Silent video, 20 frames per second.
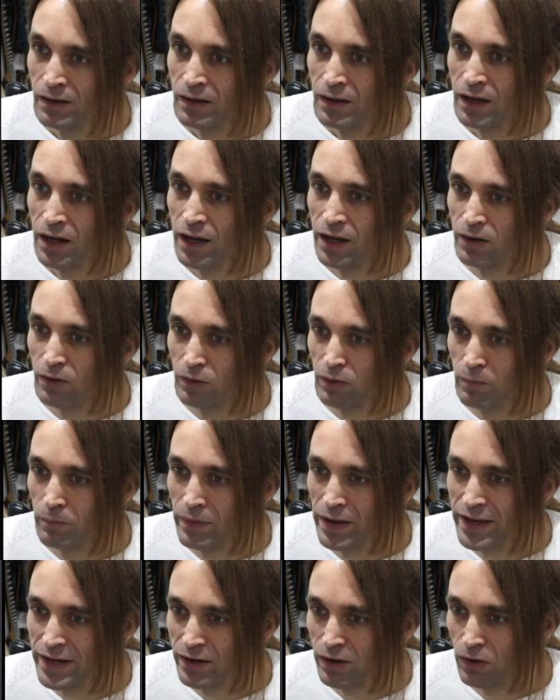And on the
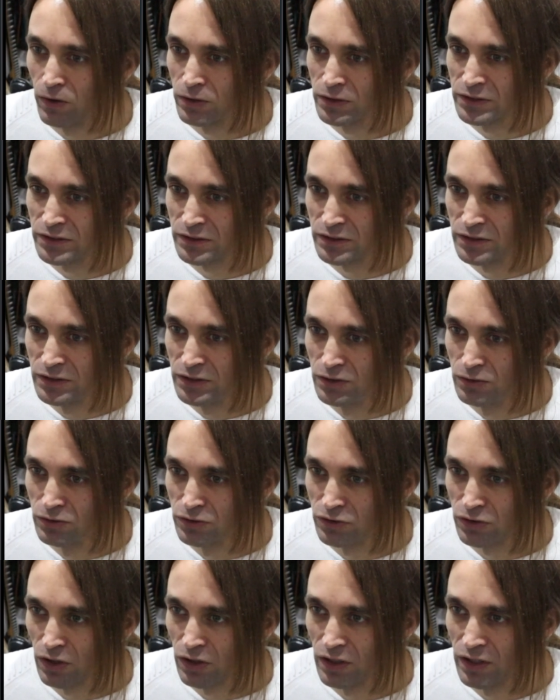main out,
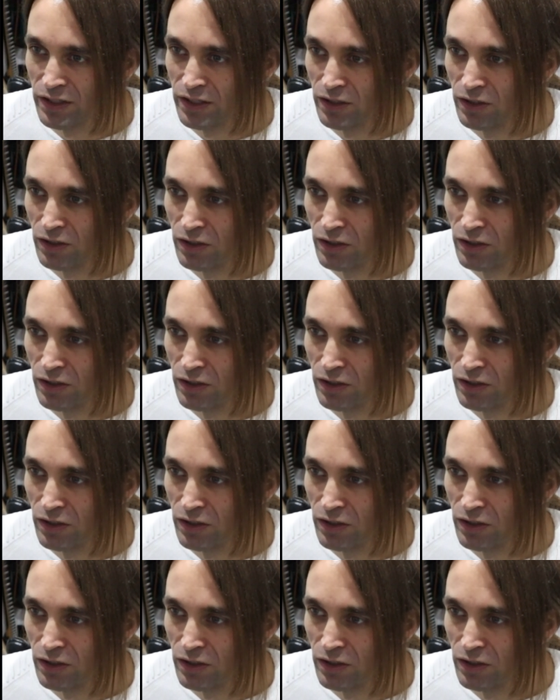usually